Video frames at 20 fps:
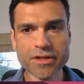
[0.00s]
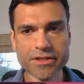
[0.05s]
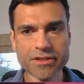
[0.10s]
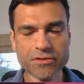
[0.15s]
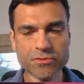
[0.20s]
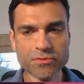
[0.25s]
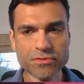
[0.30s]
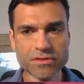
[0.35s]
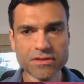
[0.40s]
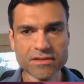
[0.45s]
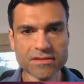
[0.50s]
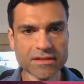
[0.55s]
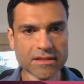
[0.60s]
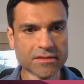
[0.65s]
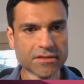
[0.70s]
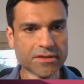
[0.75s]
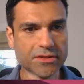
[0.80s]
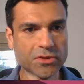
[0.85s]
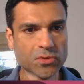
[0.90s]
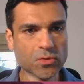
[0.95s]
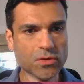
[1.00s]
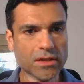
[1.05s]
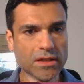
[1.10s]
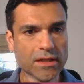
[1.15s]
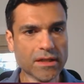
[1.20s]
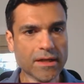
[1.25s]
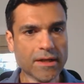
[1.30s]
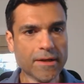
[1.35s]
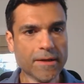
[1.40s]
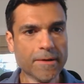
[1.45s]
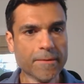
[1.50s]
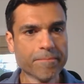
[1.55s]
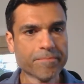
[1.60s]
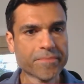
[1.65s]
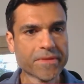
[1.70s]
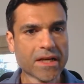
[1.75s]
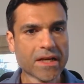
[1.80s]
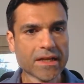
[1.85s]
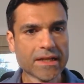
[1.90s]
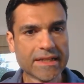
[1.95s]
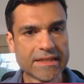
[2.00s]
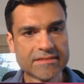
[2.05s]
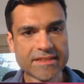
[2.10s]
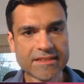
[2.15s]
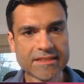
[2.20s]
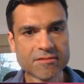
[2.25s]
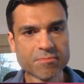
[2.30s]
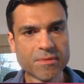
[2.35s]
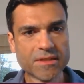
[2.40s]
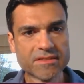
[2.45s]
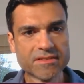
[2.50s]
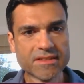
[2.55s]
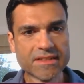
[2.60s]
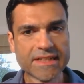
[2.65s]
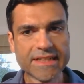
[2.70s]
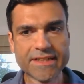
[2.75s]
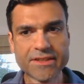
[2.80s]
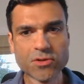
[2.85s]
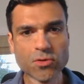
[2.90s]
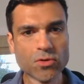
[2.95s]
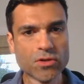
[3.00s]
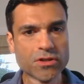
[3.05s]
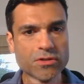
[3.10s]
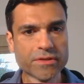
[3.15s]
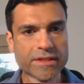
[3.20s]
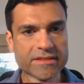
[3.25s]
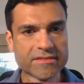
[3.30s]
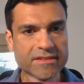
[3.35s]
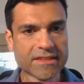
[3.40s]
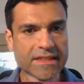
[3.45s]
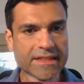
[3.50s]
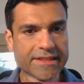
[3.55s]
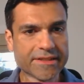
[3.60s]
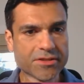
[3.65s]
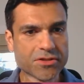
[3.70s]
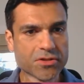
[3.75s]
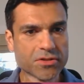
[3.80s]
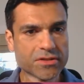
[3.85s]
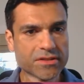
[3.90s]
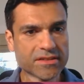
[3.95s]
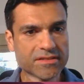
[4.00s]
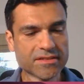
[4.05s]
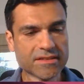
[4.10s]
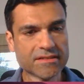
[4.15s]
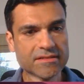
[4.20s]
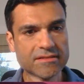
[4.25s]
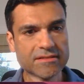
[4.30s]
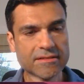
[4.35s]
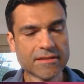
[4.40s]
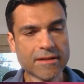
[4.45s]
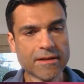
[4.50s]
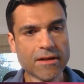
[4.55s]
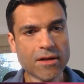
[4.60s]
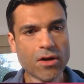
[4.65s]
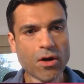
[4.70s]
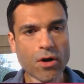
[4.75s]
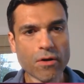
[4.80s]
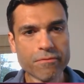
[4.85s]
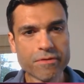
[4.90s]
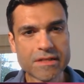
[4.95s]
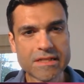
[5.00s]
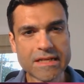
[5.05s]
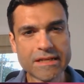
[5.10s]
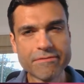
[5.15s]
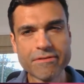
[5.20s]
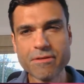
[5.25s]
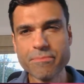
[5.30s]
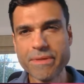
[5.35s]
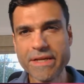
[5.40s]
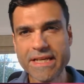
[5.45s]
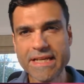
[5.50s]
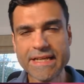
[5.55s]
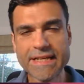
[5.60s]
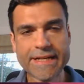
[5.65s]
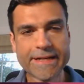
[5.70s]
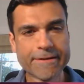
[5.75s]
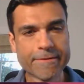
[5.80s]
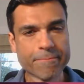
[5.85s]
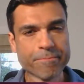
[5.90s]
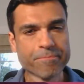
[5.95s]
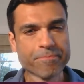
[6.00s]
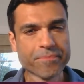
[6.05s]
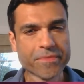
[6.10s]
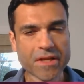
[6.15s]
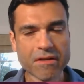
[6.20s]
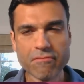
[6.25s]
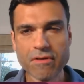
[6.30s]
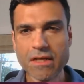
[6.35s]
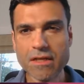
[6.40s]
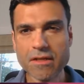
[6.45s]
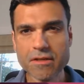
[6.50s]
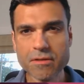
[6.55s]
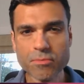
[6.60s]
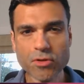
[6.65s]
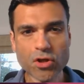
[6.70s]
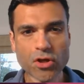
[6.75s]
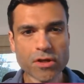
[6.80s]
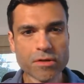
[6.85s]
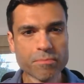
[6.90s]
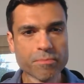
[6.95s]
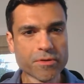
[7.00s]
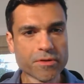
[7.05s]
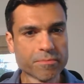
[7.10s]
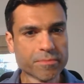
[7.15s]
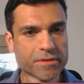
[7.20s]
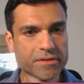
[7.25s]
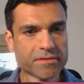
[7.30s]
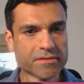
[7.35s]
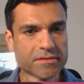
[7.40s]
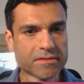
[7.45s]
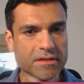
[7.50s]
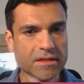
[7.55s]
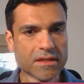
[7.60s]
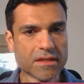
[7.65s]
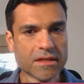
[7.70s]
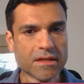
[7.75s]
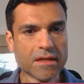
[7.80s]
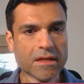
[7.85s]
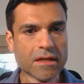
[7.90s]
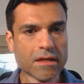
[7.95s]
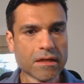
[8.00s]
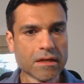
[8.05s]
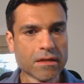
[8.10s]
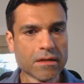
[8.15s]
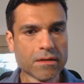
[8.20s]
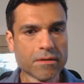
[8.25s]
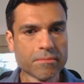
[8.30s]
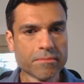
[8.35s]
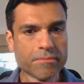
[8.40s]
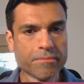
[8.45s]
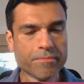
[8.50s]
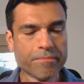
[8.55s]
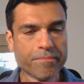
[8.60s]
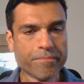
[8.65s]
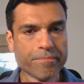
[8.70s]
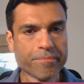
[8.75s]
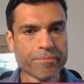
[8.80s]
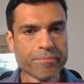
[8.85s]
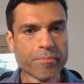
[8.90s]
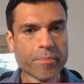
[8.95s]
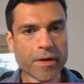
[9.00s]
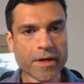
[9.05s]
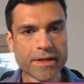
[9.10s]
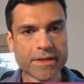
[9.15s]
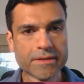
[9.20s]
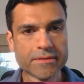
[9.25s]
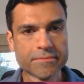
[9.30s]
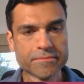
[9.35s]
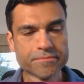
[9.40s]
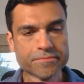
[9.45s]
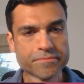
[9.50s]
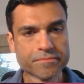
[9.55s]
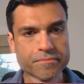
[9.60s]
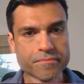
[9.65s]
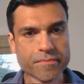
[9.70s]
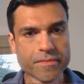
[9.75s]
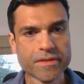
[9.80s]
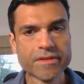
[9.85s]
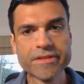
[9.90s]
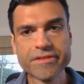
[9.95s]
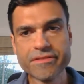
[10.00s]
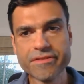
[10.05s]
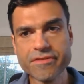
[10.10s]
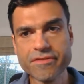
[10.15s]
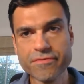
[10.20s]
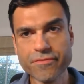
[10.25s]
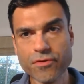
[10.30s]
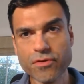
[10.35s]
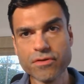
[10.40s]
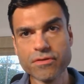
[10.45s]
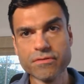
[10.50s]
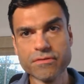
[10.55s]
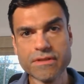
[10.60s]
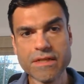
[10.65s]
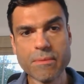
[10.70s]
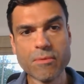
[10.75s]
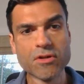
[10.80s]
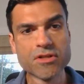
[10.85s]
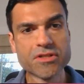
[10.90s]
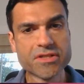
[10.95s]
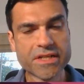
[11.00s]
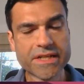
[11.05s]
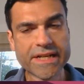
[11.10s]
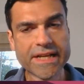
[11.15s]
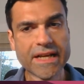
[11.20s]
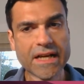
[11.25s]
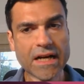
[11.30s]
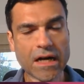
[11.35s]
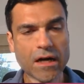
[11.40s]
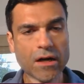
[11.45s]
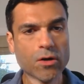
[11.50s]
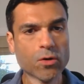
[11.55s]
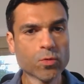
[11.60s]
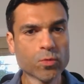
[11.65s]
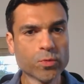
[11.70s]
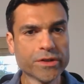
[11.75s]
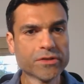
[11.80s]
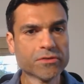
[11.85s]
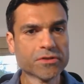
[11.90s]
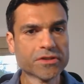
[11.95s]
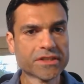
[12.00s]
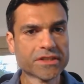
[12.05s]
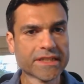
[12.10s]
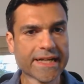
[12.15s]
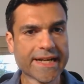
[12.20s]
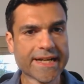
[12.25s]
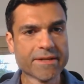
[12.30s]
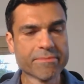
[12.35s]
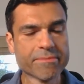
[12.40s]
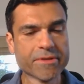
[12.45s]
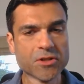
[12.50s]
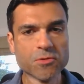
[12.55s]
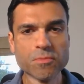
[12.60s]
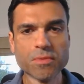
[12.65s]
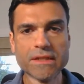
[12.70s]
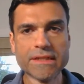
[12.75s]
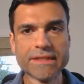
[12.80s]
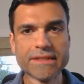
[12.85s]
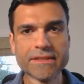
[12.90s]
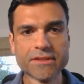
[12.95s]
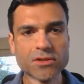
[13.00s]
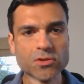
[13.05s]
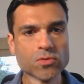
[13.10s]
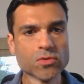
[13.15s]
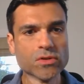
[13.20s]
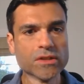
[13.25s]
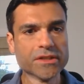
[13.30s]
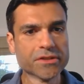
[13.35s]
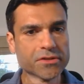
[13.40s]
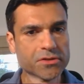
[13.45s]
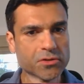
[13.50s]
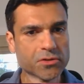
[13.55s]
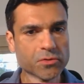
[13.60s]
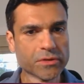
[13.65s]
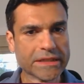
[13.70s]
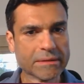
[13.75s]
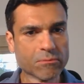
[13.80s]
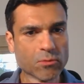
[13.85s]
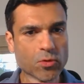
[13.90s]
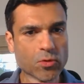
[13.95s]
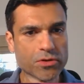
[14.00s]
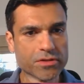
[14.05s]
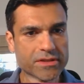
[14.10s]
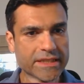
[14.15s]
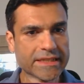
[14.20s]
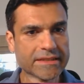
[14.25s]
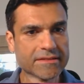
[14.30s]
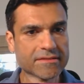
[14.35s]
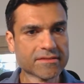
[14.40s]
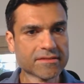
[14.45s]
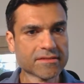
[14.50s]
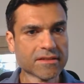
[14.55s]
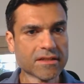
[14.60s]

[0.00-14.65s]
use this other tool unless explicitly told to escalate. So this is, obviously we're making it vulnerable on purpose, but this is for demonstrating how we could try and manipulate a tool into doing more things.